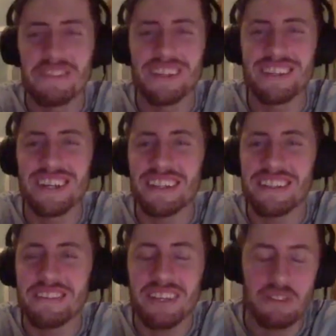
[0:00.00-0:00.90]
that. I
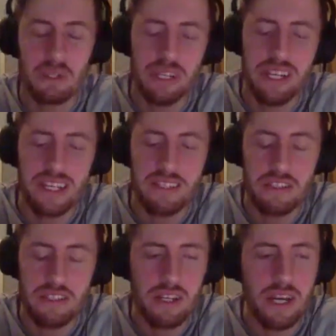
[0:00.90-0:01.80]
love that. That's a great
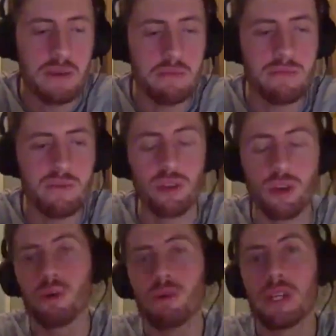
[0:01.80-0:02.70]
answer. Um,
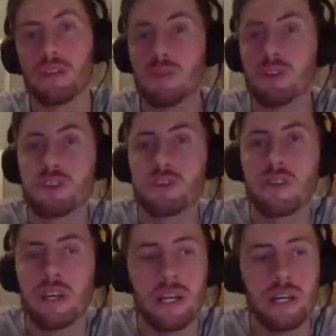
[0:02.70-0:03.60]
so do you want to just,
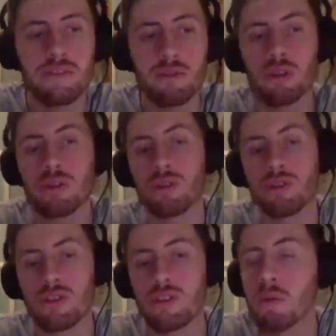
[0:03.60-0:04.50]
uh, if you want to
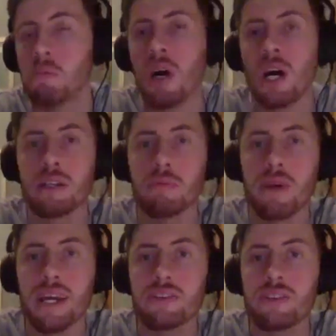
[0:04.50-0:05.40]
just leave a parting
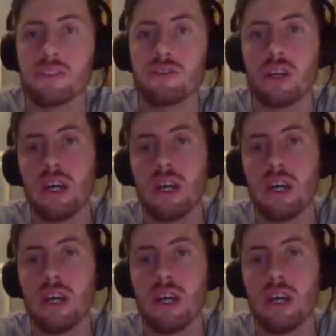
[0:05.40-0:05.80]
message